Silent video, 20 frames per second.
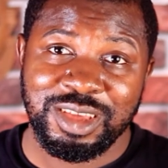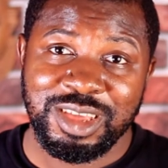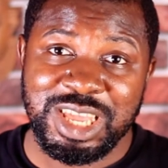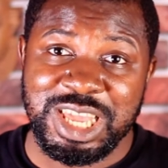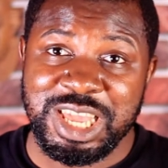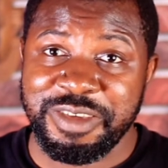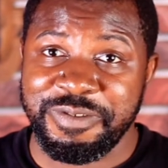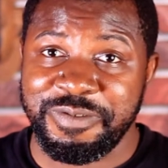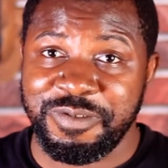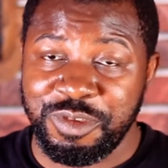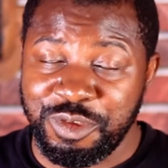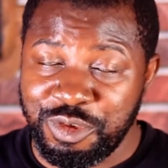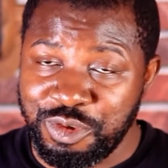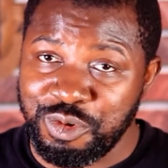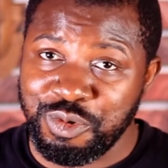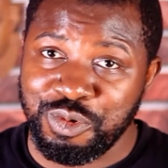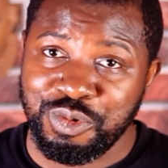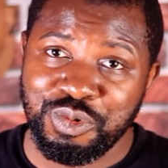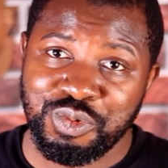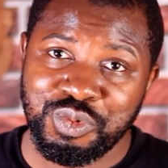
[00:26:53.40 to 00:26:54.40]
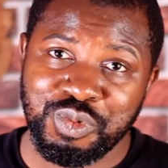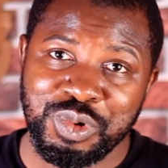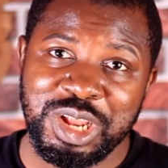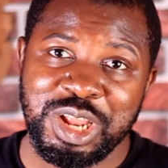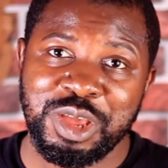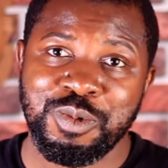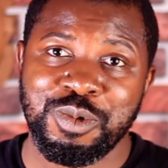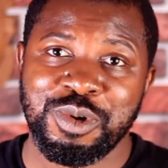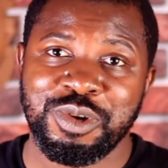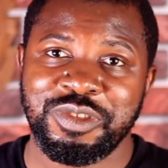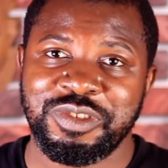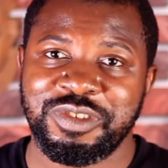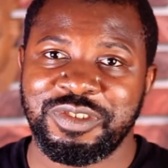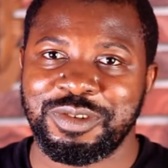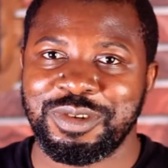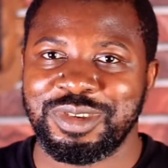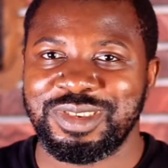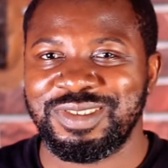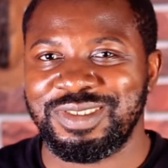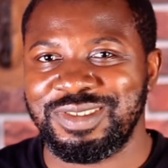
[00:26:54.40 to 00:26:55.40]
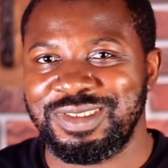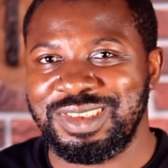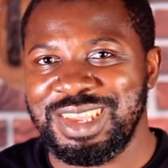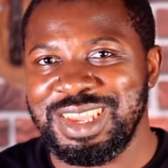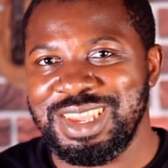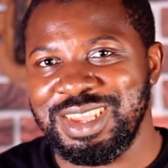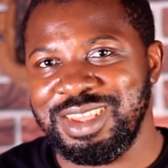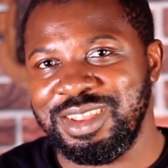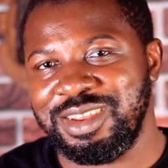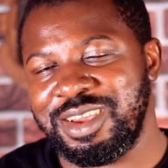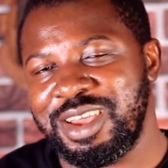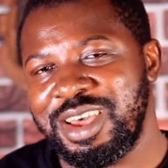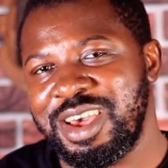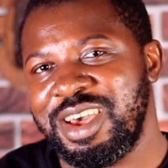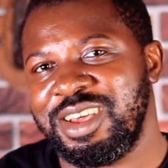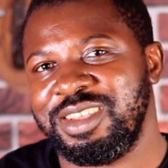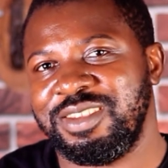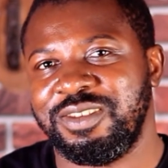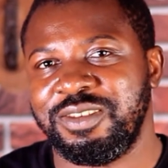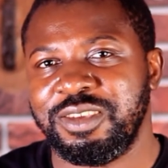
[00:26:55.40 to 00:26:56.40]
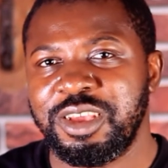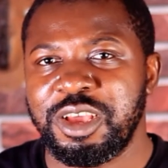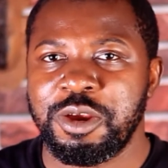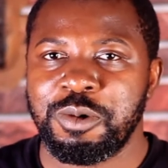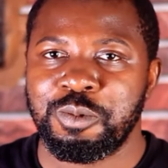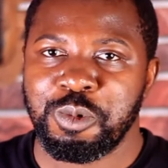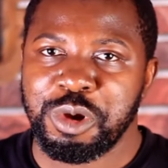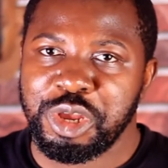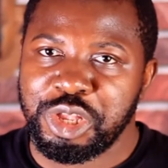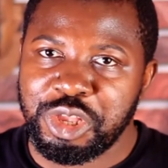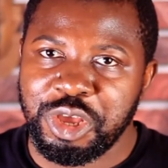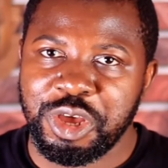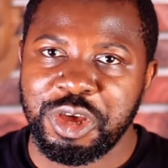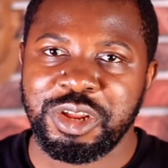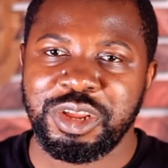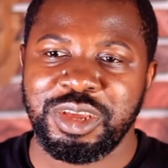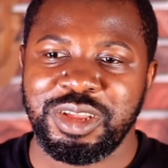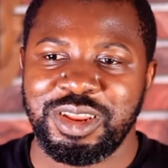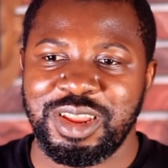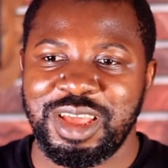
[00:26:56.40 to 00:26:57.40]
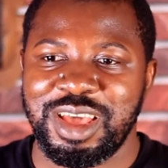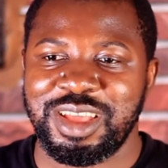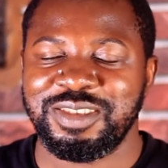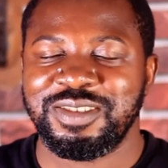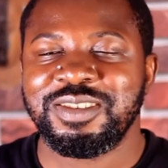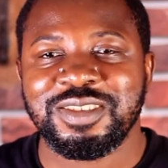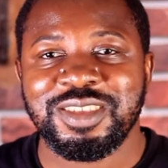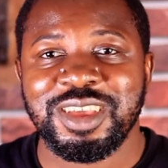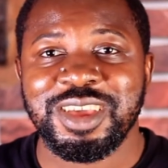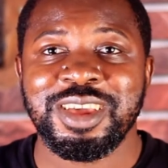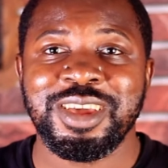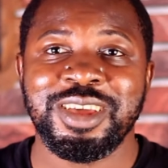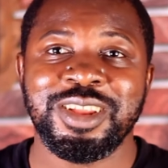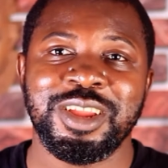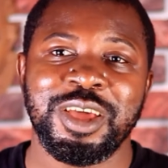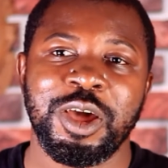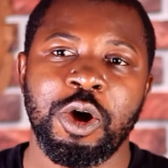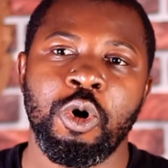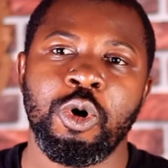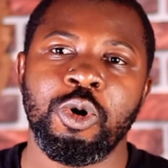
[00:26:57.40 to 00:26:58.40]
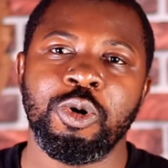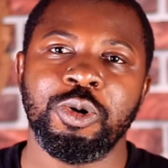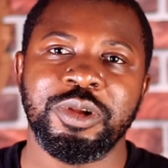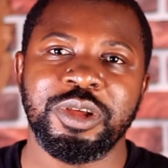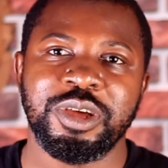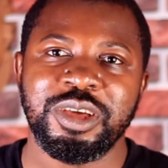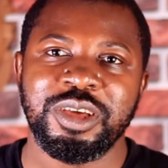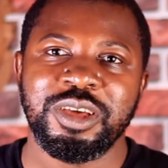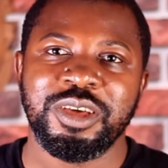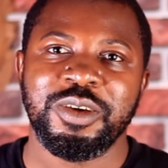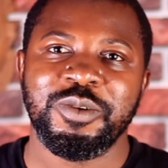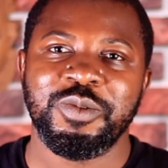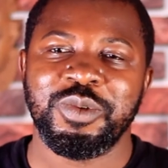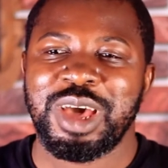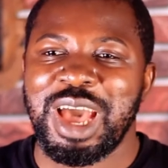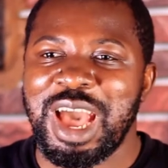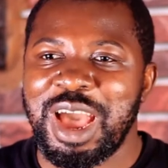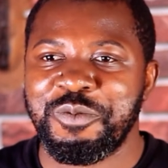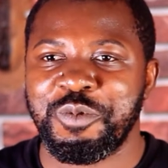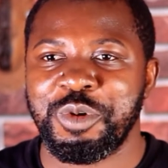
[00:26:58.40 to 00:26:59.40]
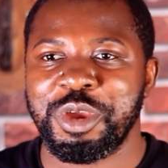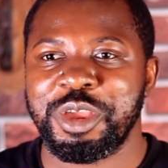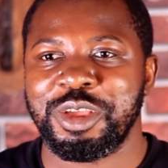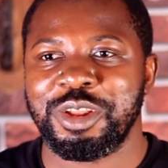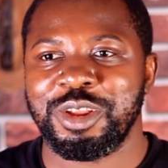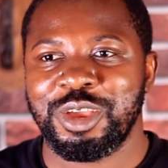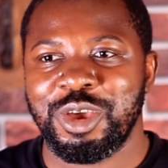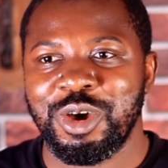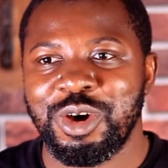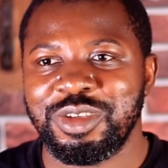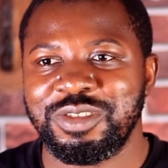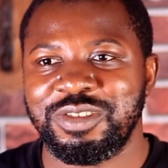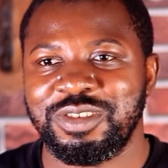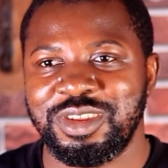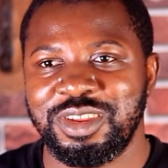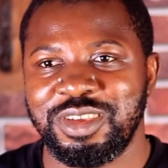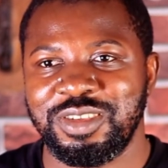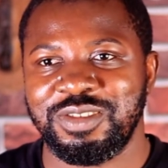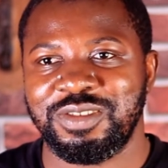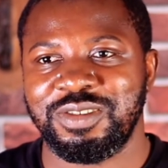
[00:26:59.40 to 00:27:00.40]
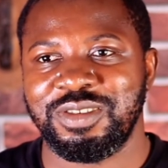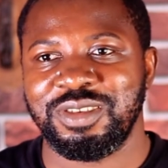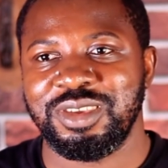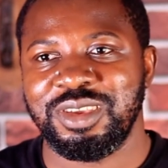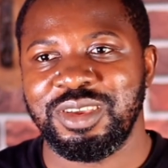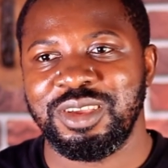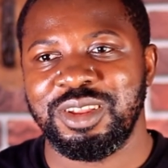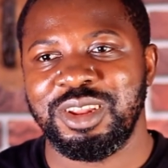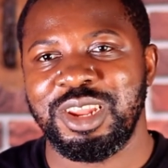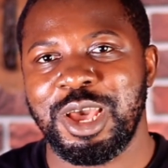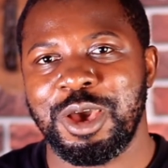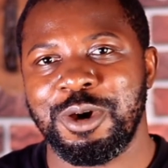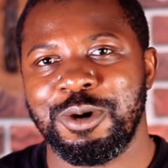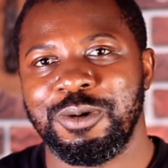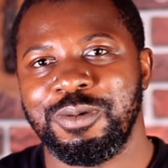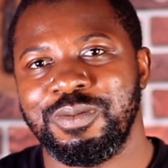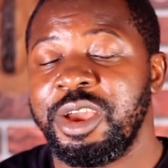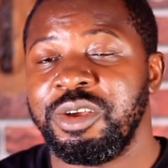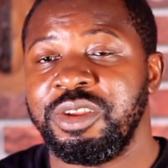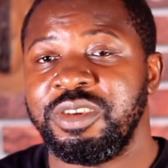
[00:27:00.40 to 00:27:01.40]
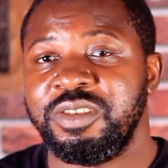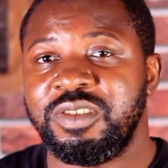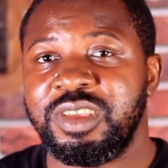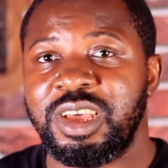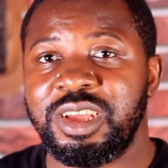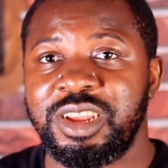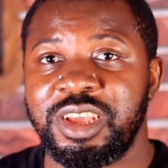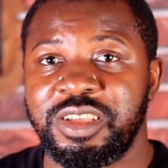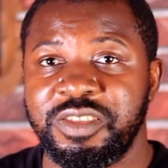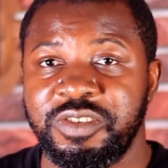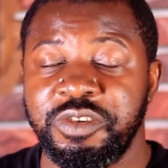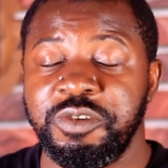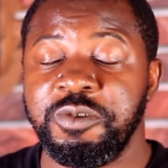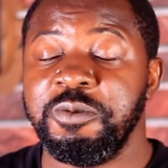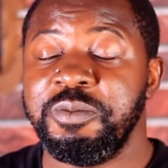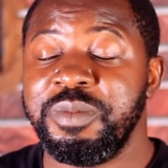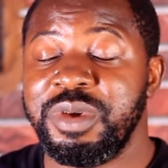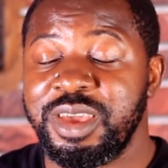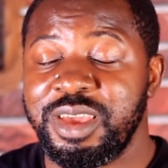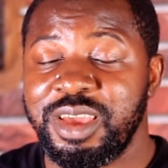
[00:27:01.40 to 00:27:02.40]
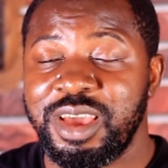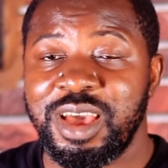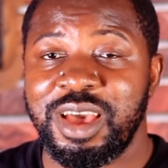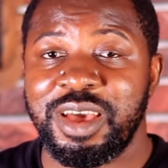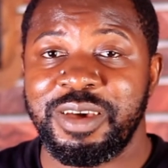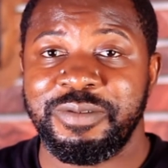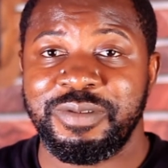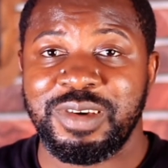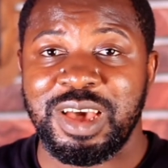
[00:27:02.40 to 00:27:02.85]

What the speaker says: if you really want to succeed at returning and staying on the African continent? Now, I understand that you may have